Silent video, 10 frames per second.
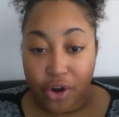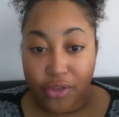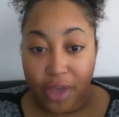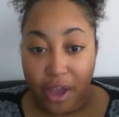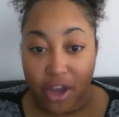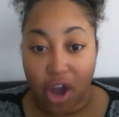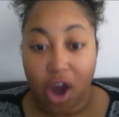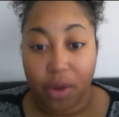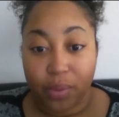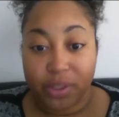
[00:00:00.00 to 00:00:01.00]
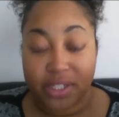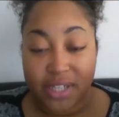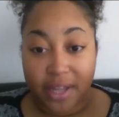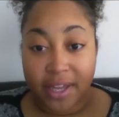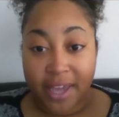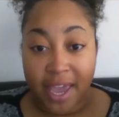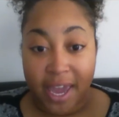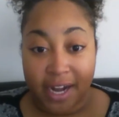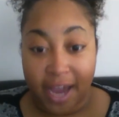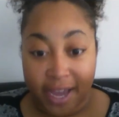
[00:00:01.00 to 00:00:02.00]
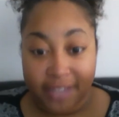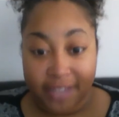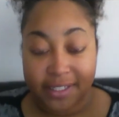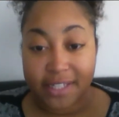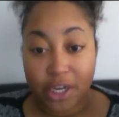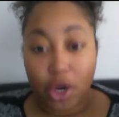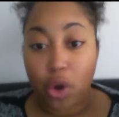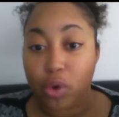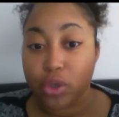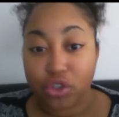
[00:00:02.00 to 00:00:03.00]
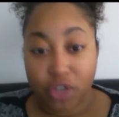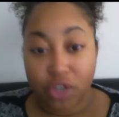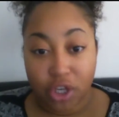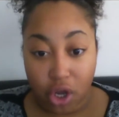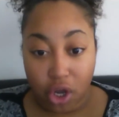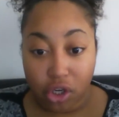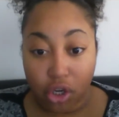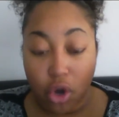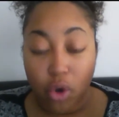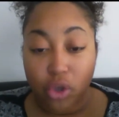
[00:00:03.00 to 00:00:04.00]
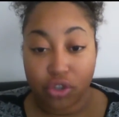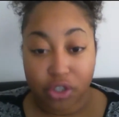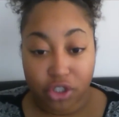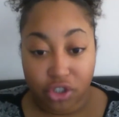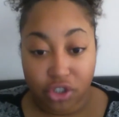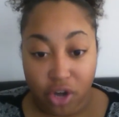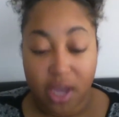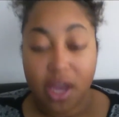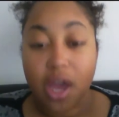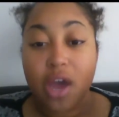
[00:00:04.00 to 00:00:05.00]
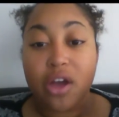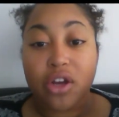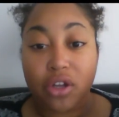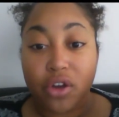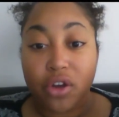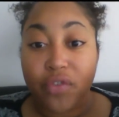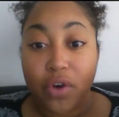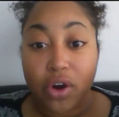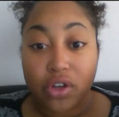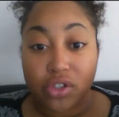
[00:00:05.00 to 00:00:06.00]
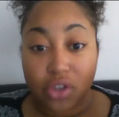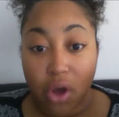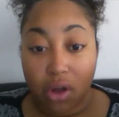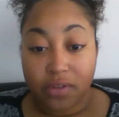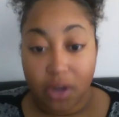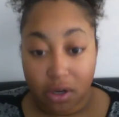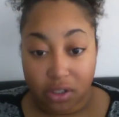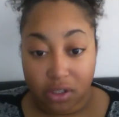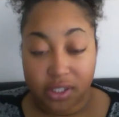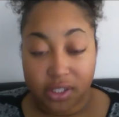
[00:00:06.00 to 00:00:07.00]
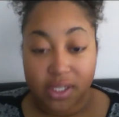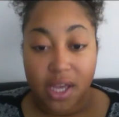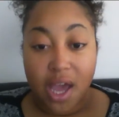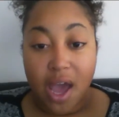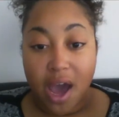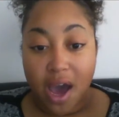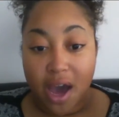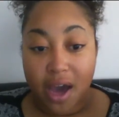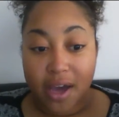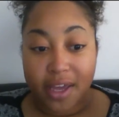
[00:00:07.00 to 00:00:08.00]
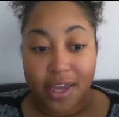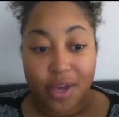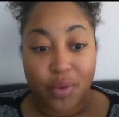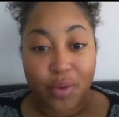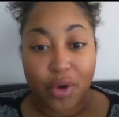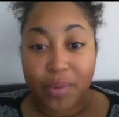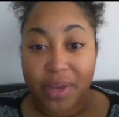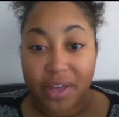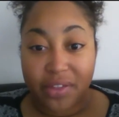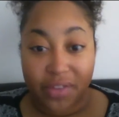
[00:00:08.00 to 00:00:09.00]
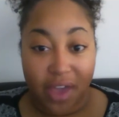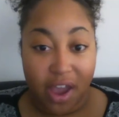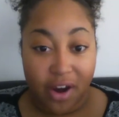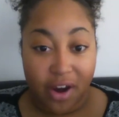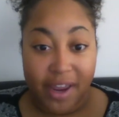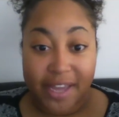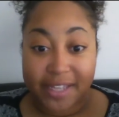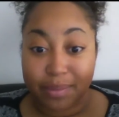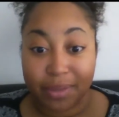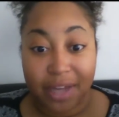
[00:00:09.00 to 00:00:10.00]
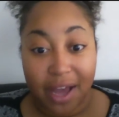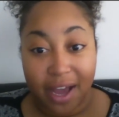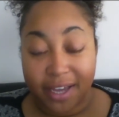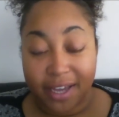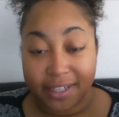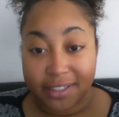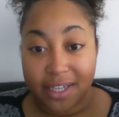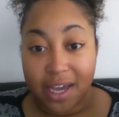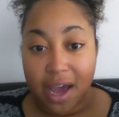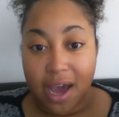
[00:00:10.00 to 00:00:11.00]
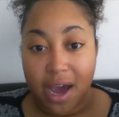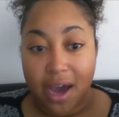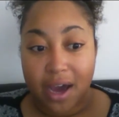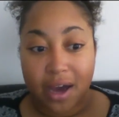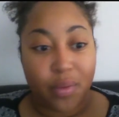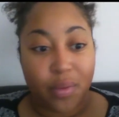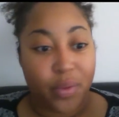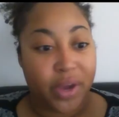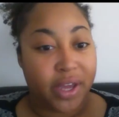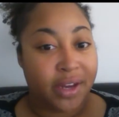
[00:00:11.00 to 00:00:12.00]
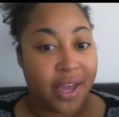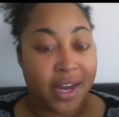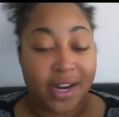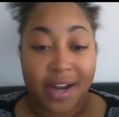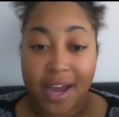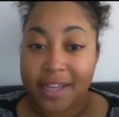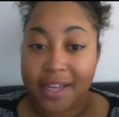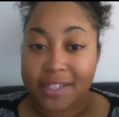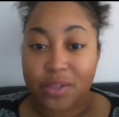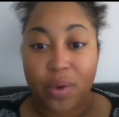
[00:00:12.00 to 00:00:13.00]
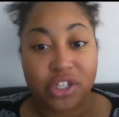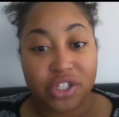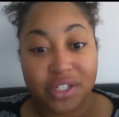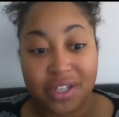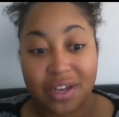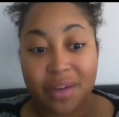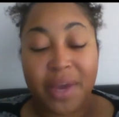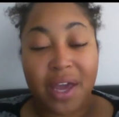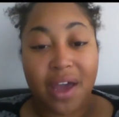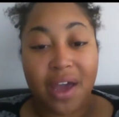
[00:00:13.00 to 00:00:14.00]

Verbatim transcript: that God was telling Ananias. He said, "Go to a street, go to street straight, look for Saul of Tarsus. Uh, he will be there. He is blind." Uh, when Ananias questioned him,